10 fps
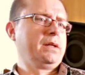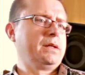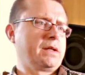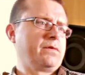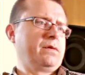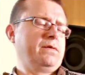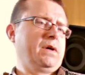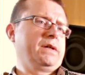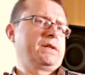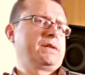there's other
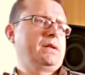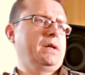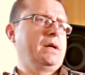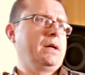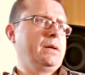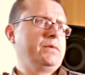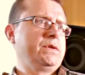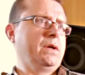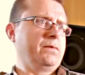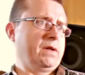advice
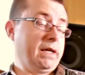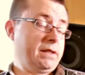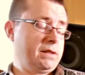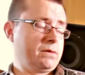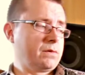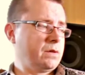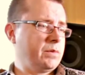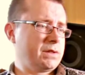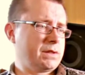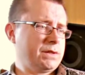non-related to
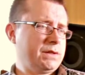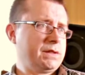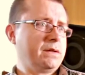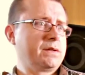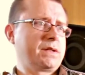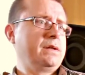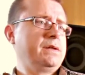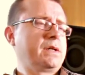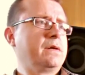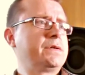equipment, such as don't sell
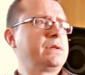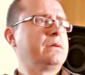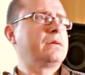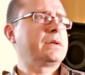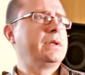yourself short.